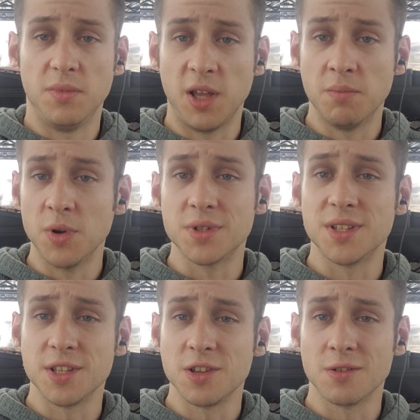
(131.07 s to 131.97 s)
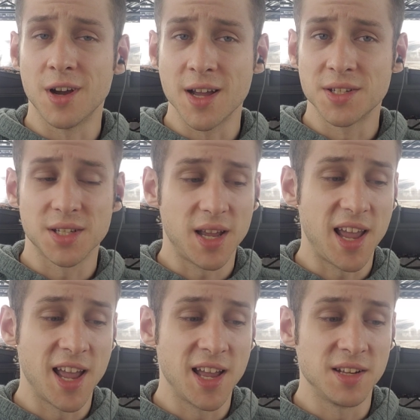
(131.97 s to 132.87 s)
in most of the U.S.,
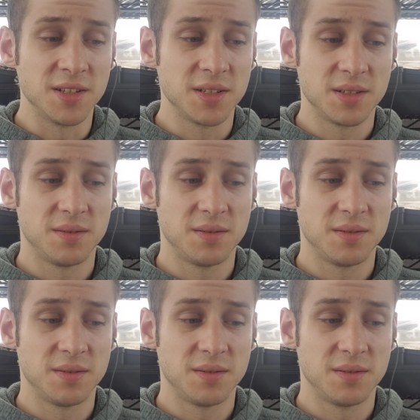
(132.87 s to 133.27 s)
and